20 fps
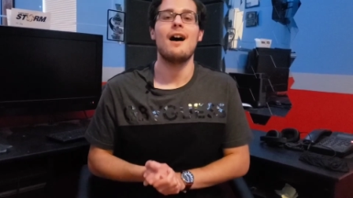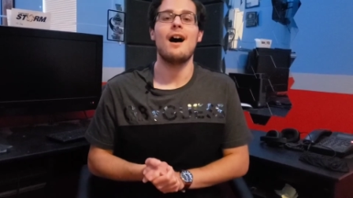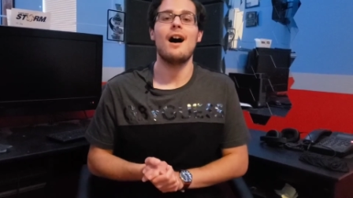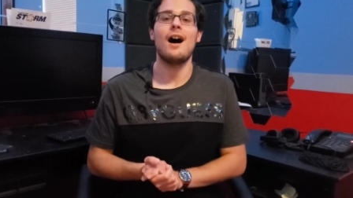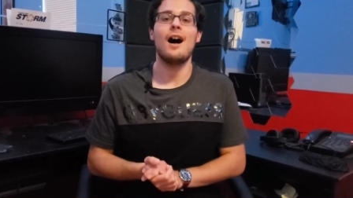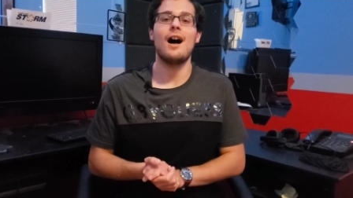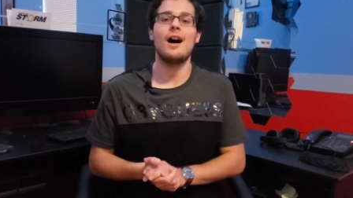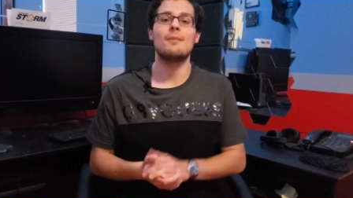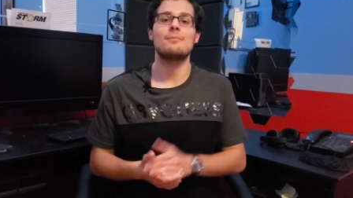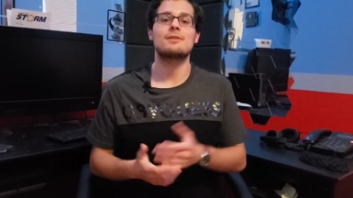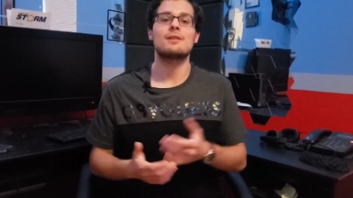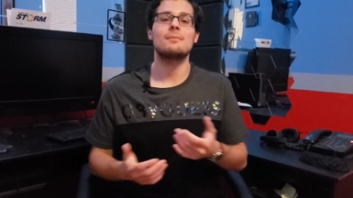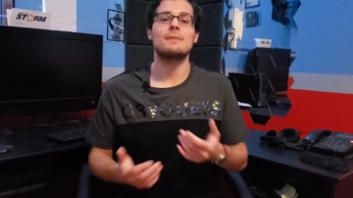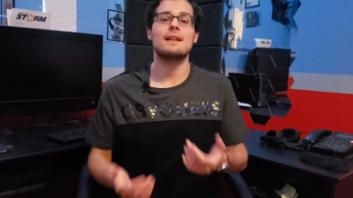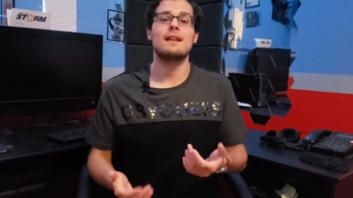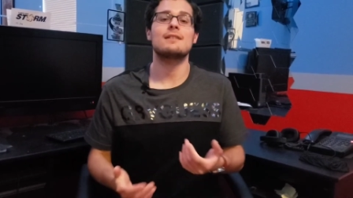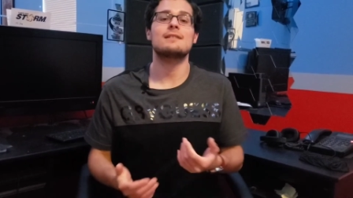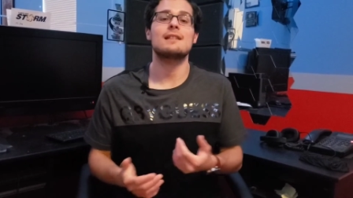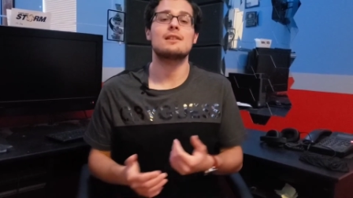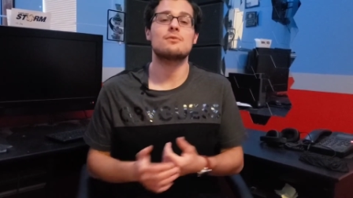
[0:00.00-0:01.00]
Um,
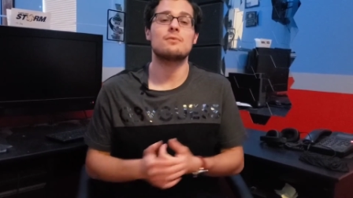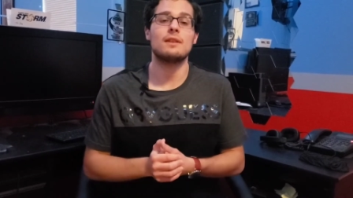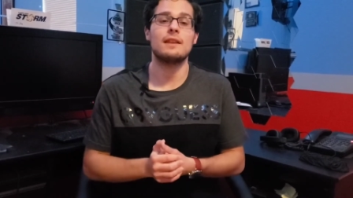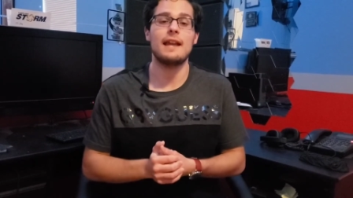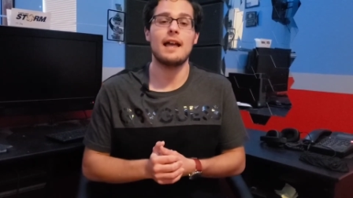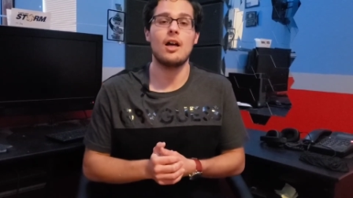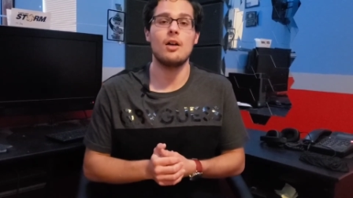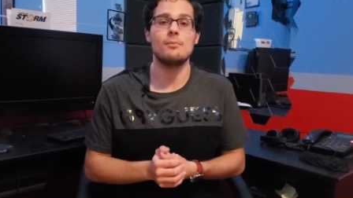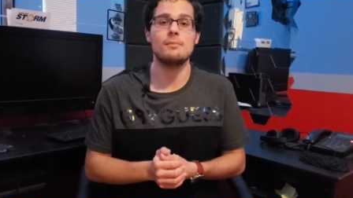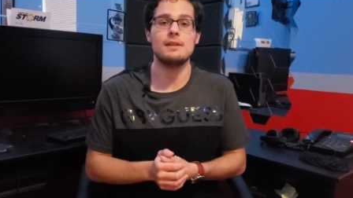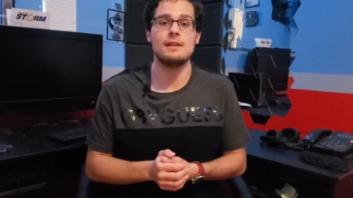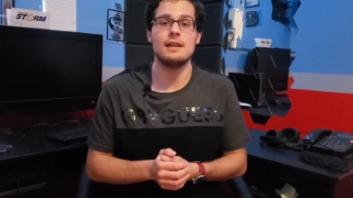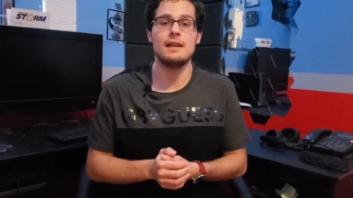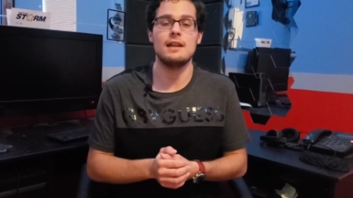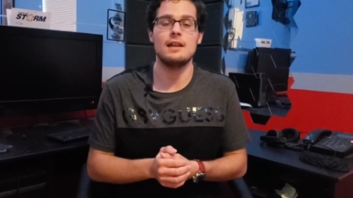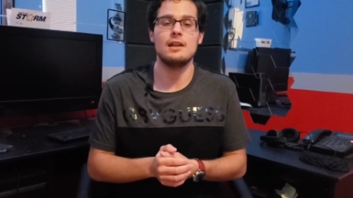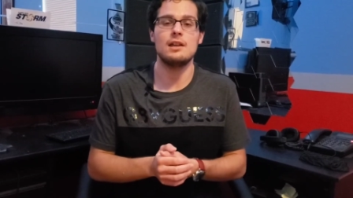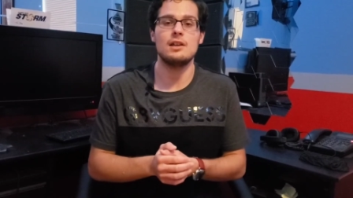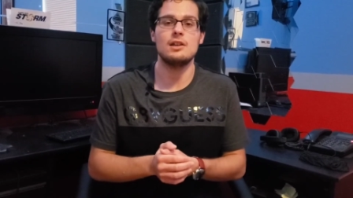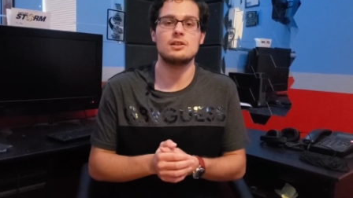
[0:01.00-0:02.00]
something else that's really helped me
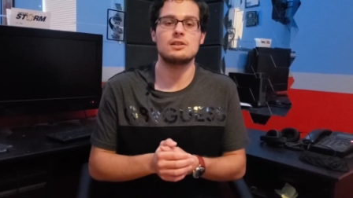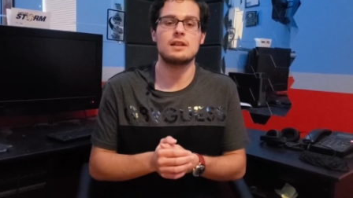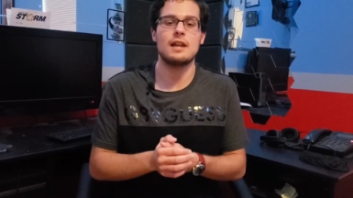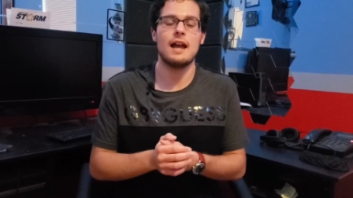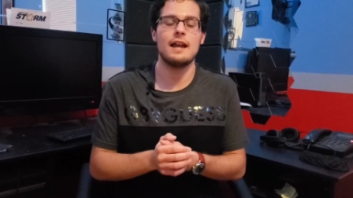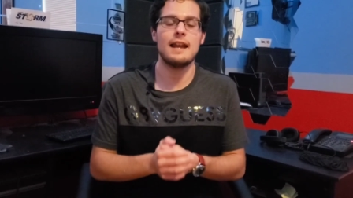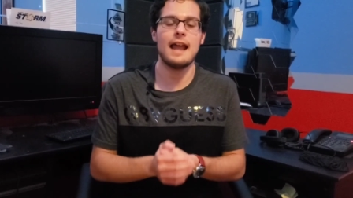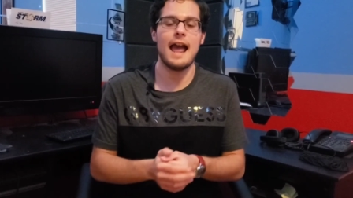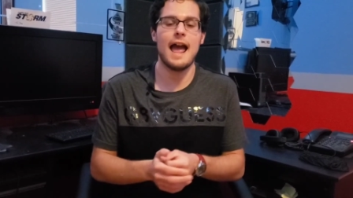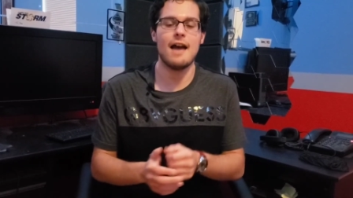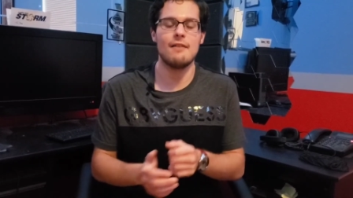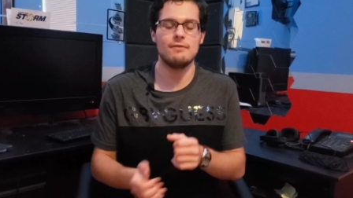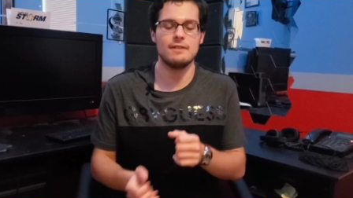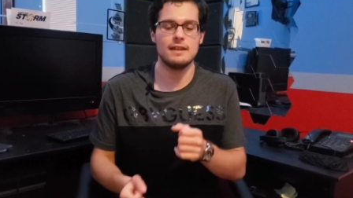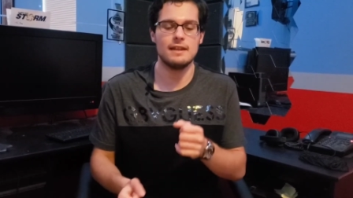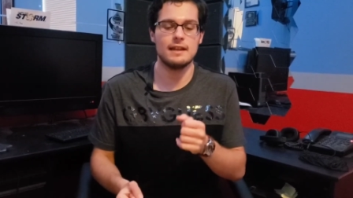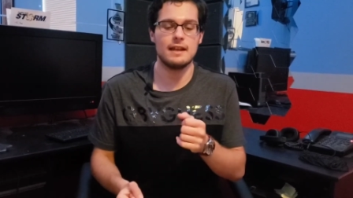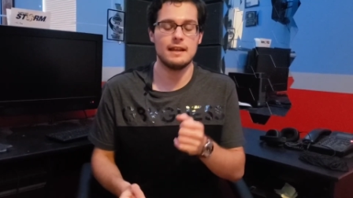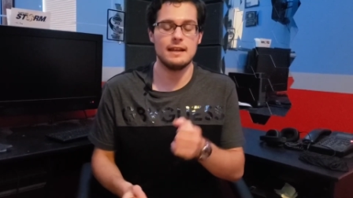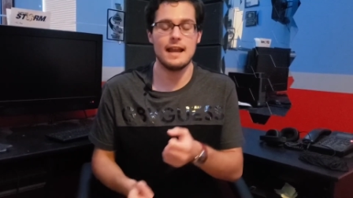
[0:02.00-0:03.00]
is kind of having
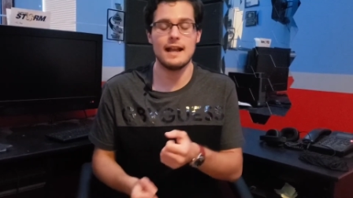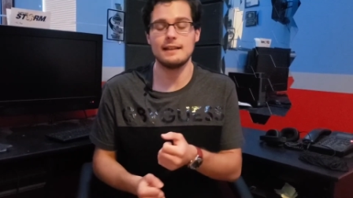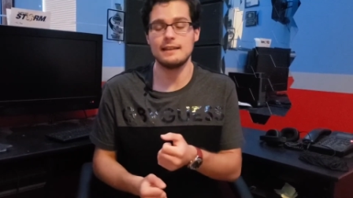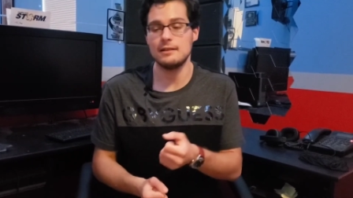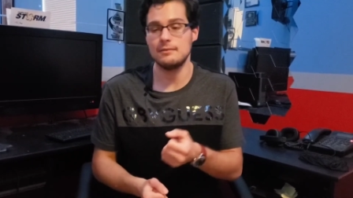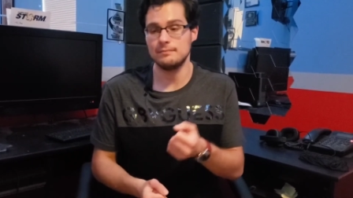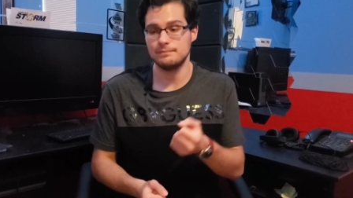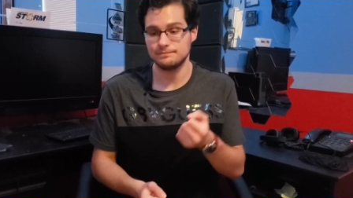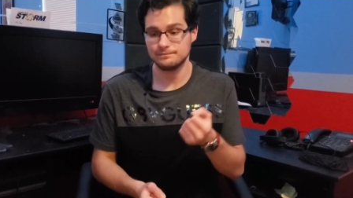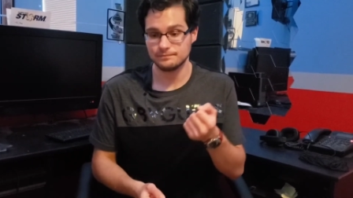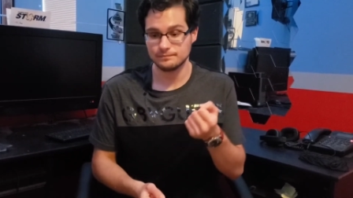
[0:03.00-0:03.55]
it connected